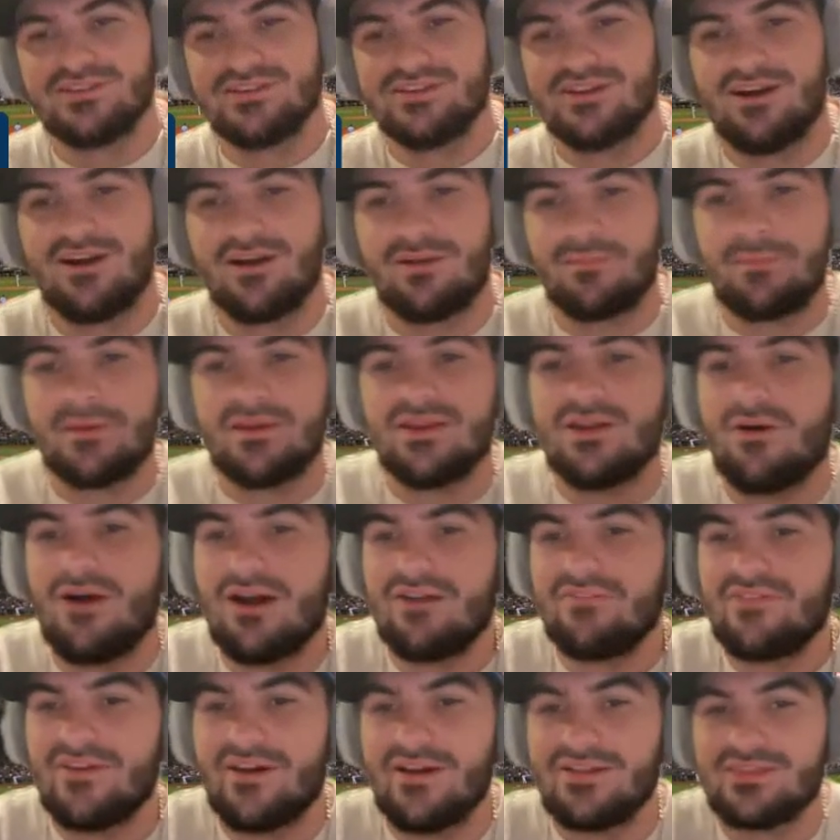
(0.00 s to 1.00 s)
DeYoung. But no, I
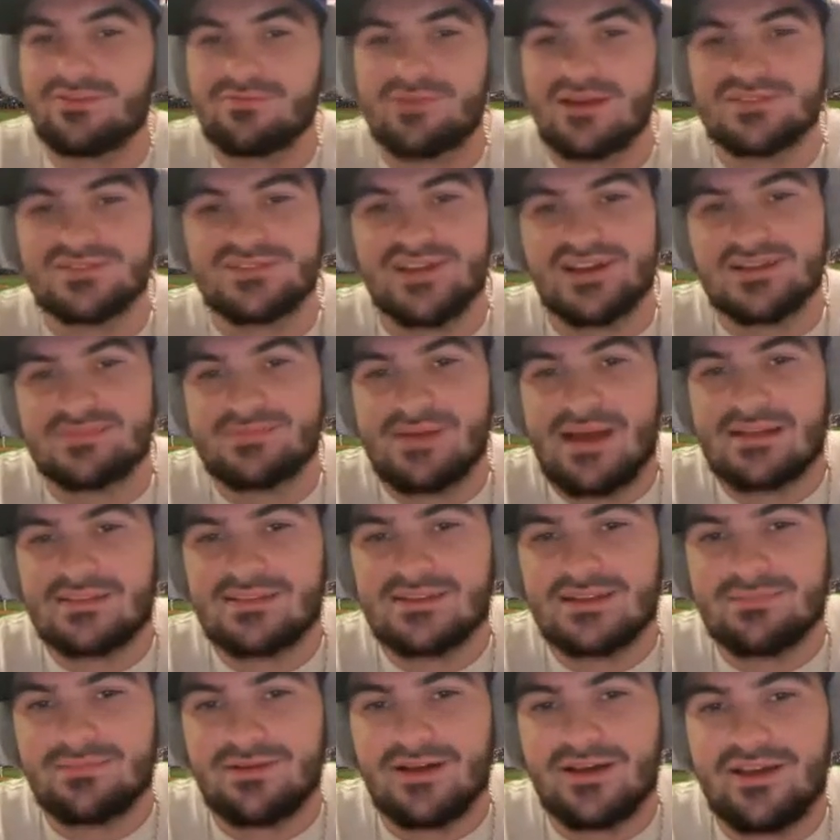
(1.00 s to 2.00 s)
feel like the Red Sox after
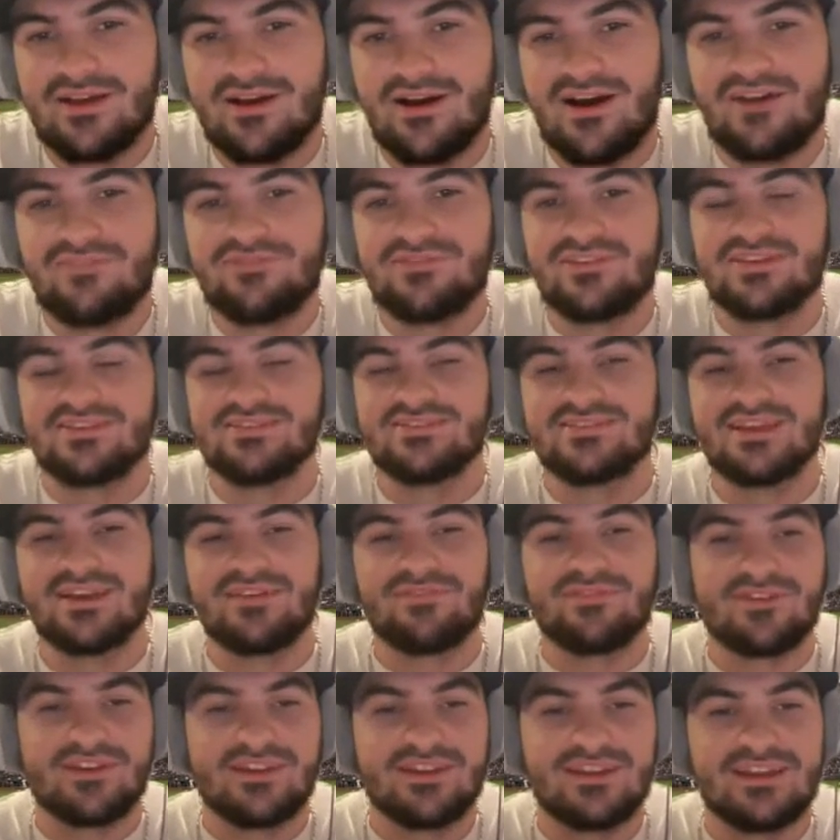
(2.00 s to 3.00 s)
the playoffs, it
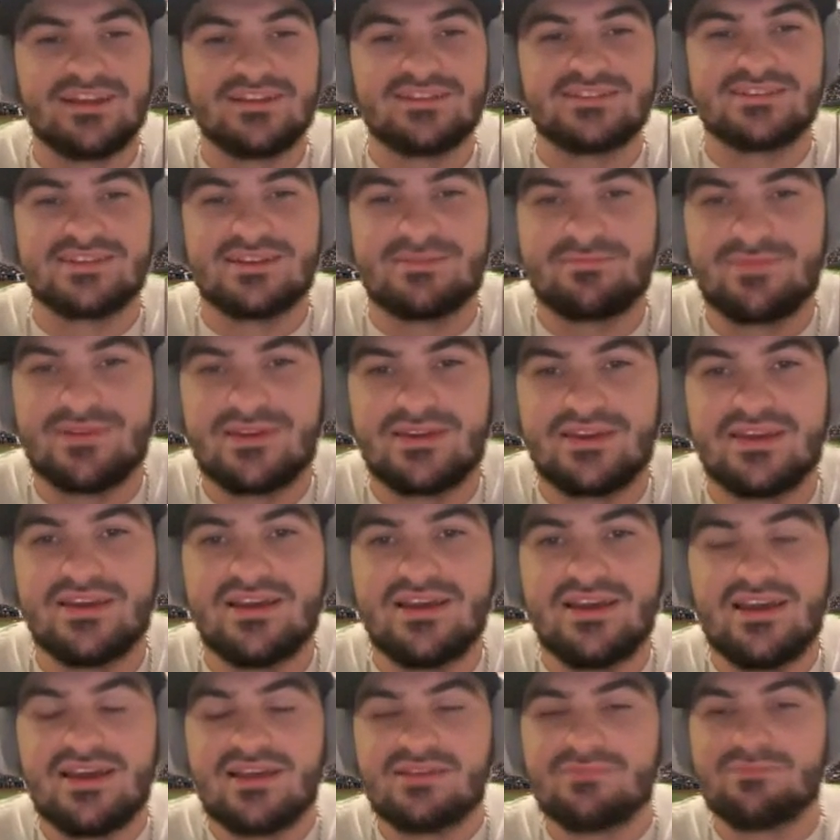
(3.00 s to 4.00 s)
definitely needs to be
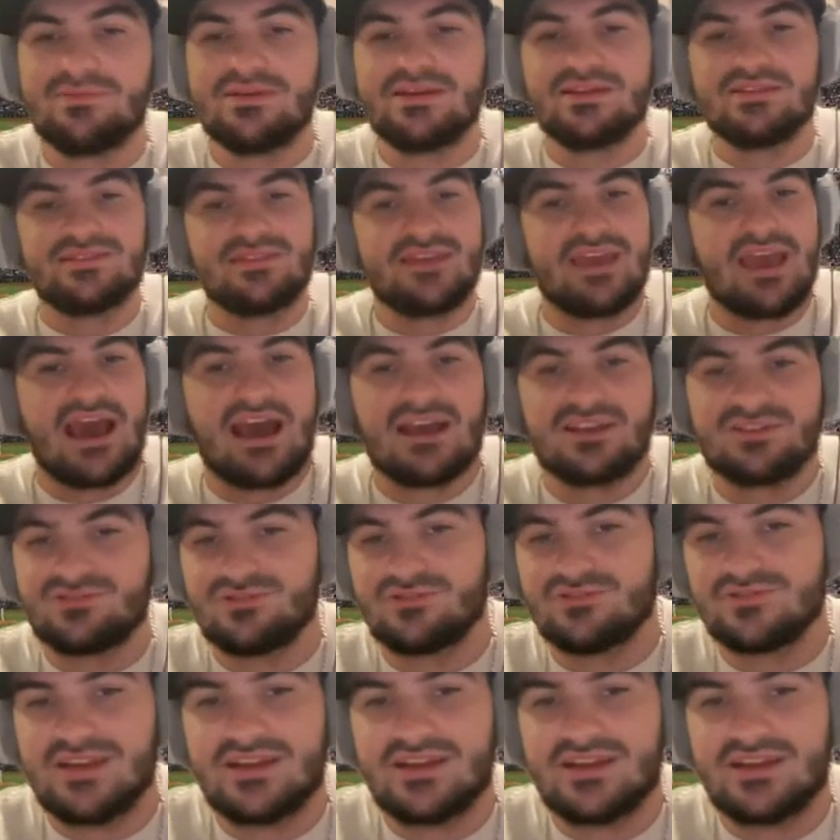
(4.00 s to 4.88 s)
beat the Astros.